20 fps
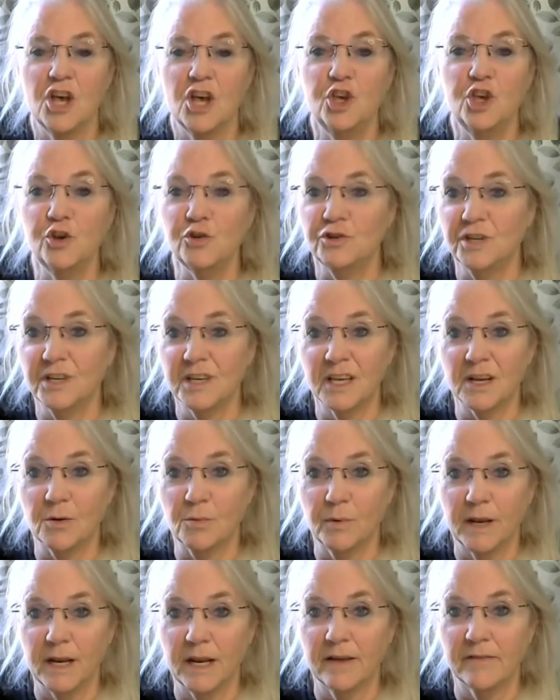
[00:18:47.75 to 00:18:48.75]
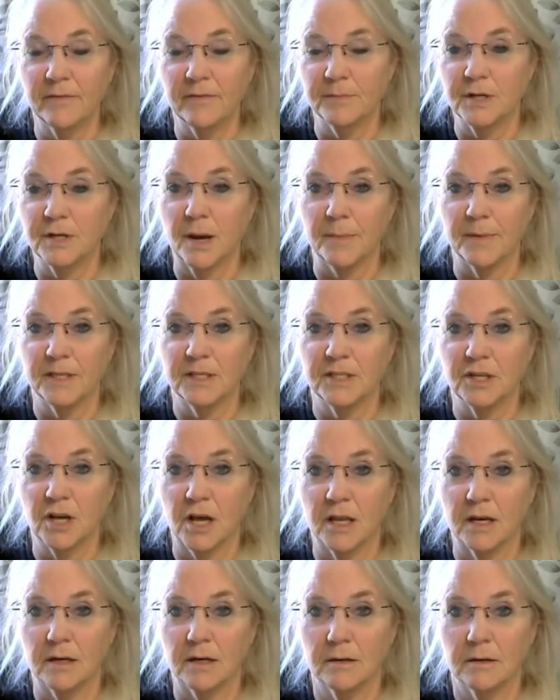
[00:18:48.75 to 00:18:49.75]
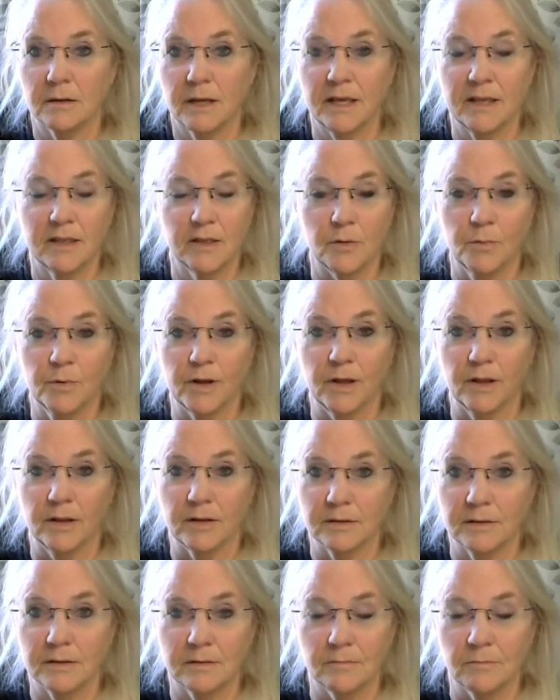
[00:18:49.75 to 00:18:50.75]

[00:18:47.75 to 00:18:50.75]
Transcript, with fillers: you should get a reading from thomas john he's the real